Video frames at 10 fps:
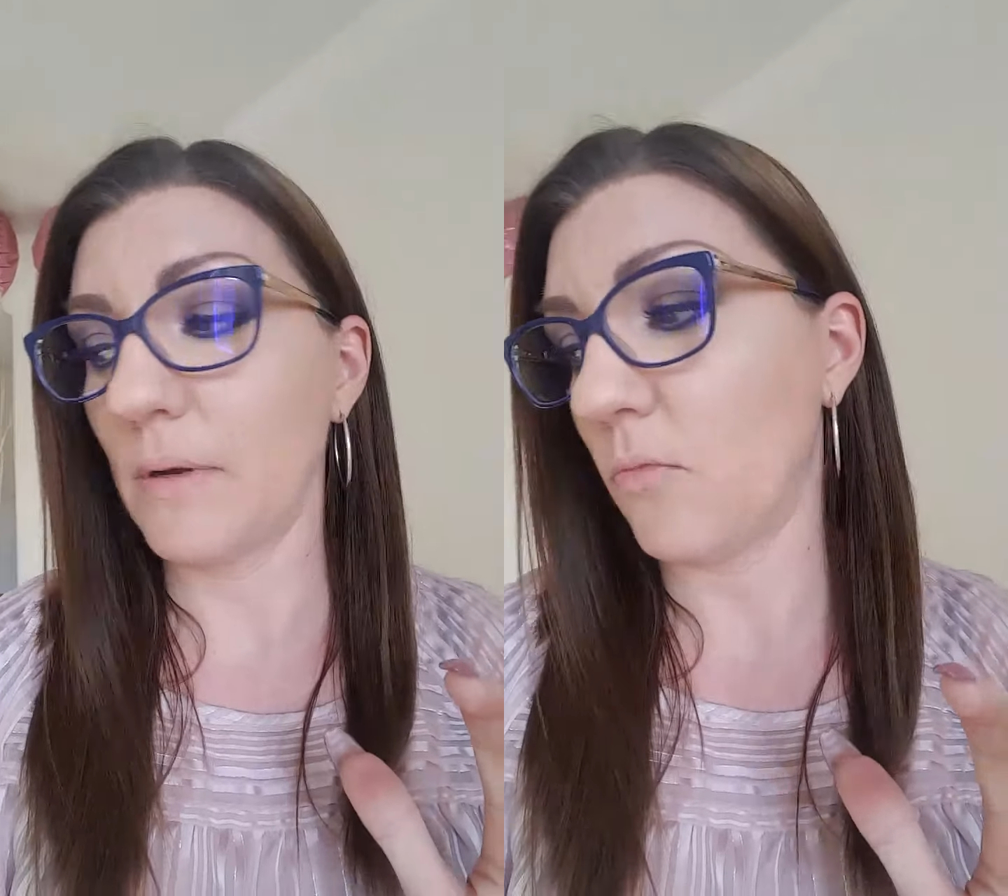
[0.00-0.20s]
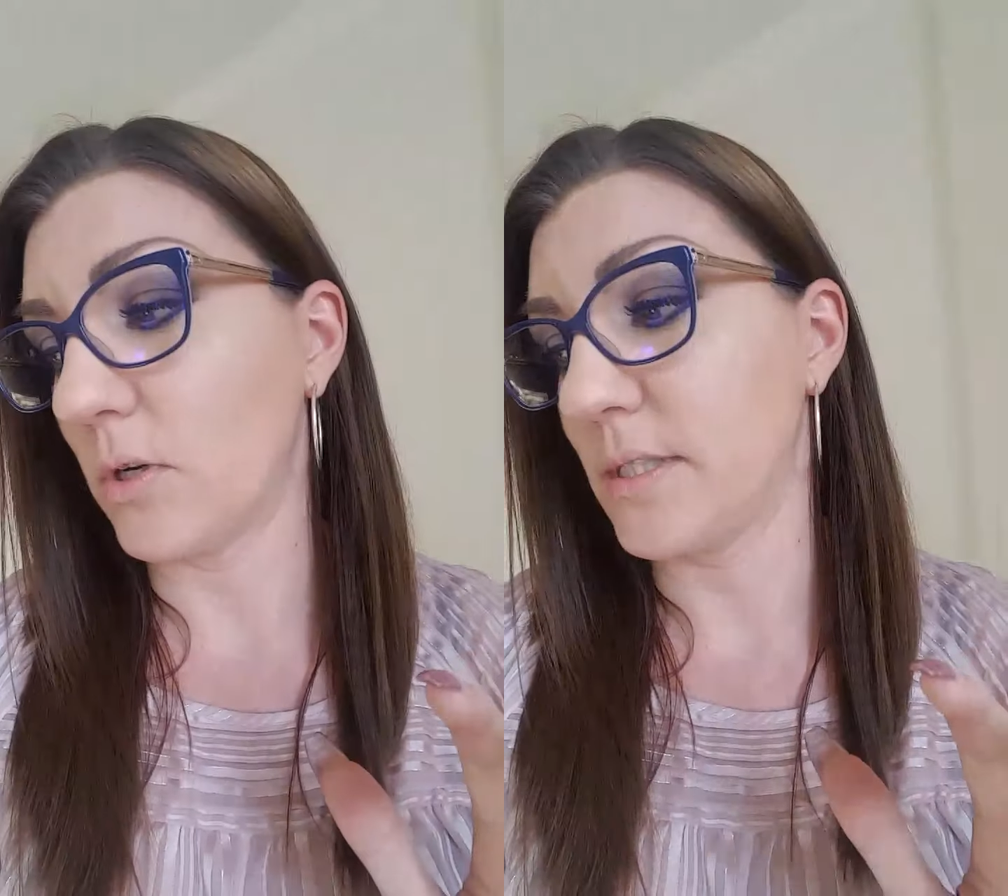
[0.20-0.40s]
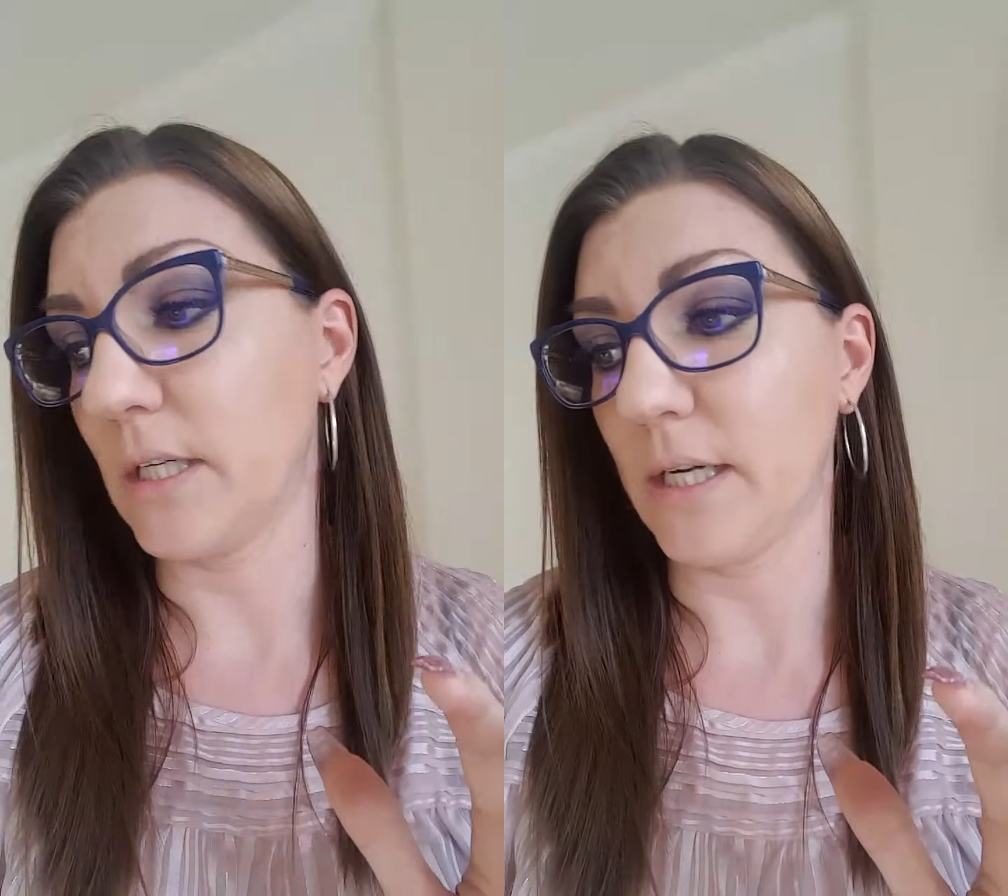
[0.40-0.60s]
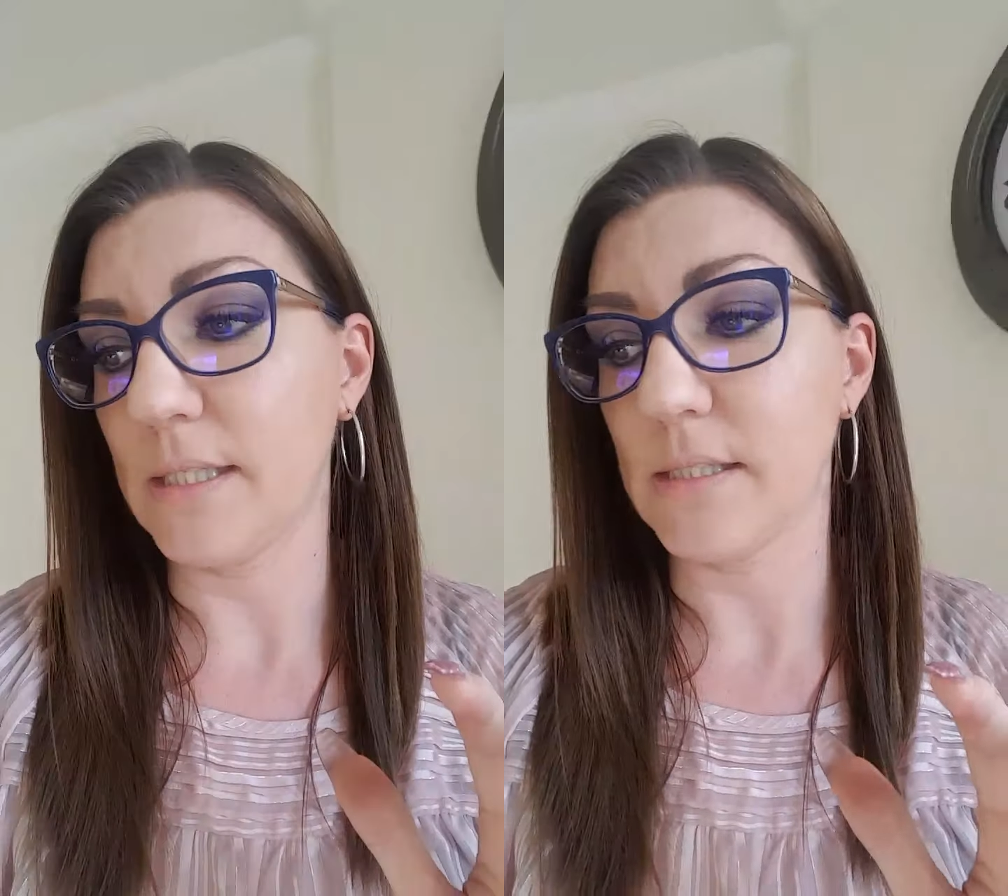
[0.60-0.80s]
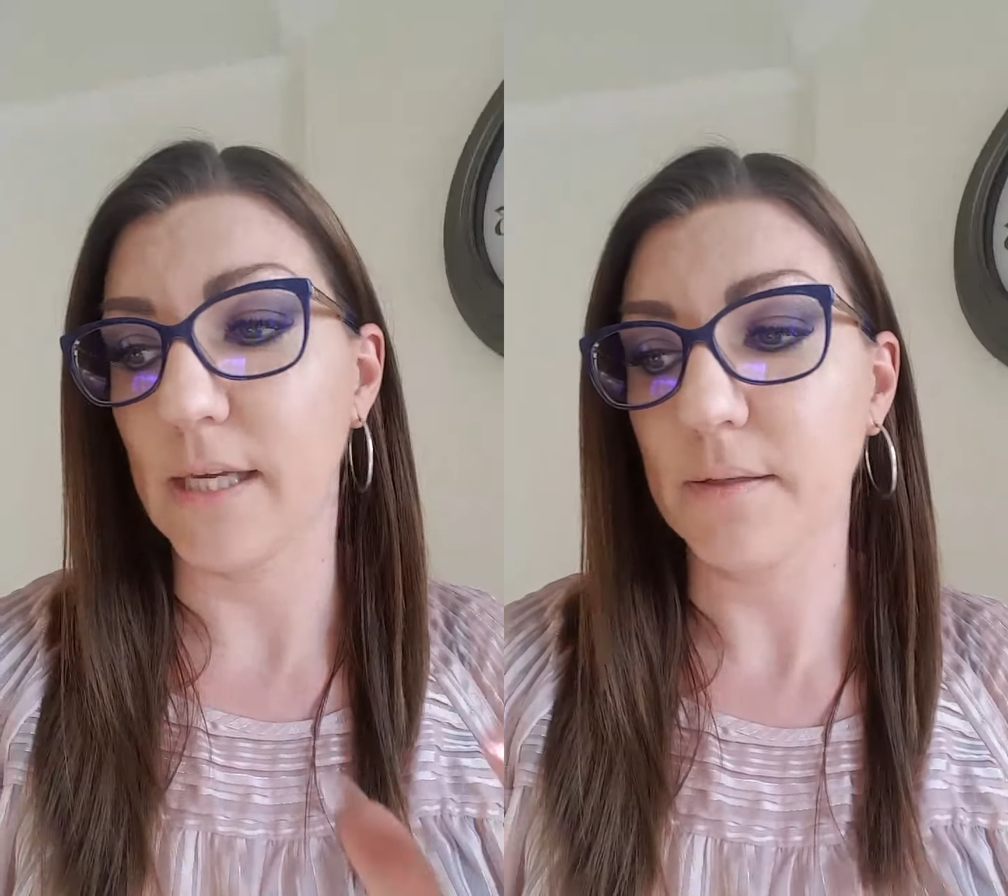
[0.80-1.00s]
bit more
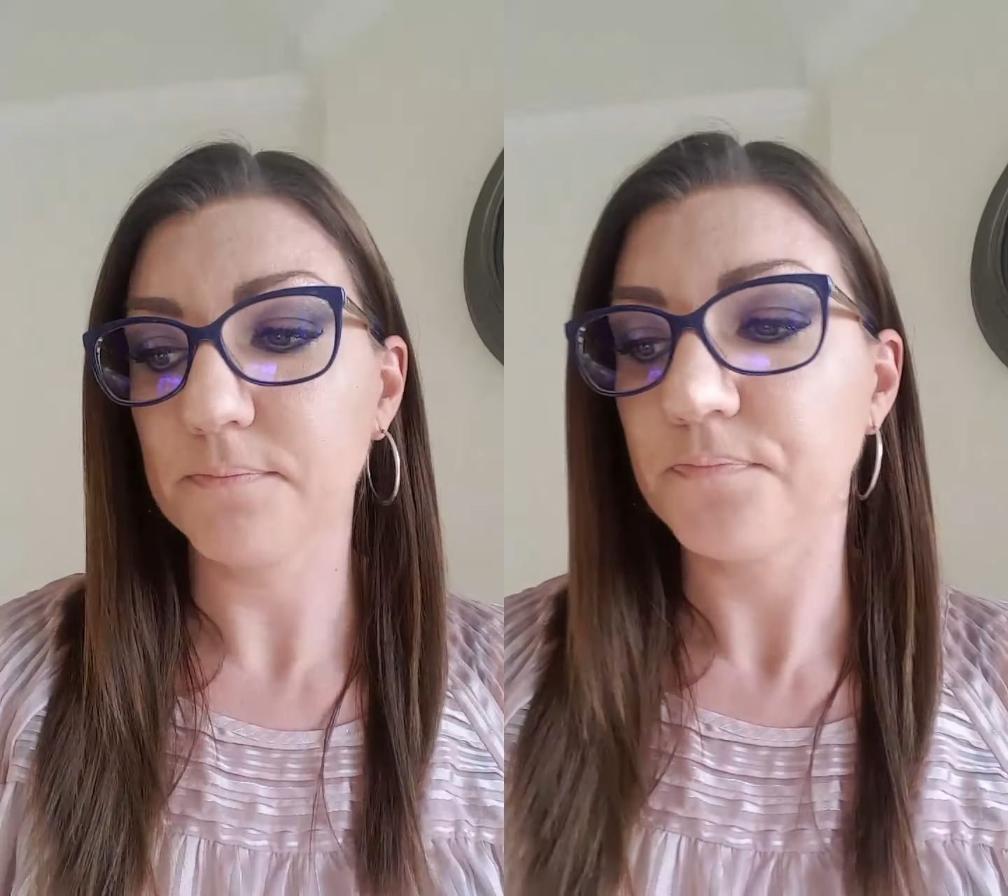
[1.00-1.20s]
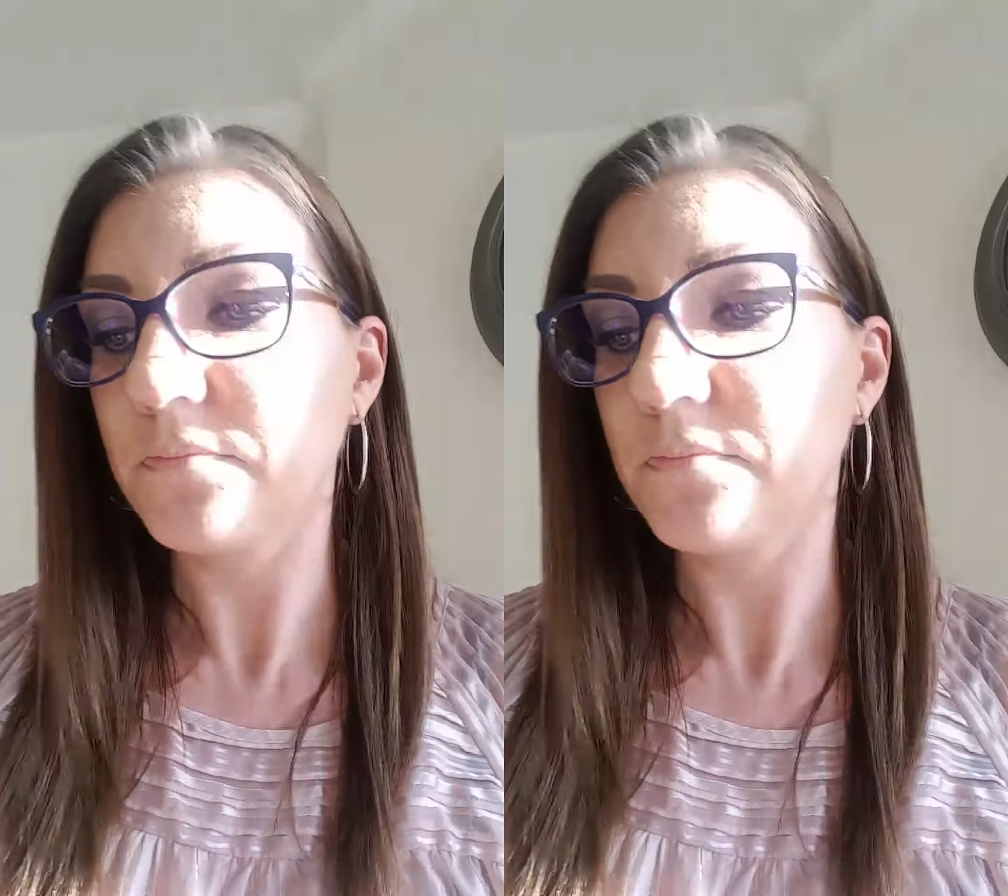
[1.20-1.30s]
seriously.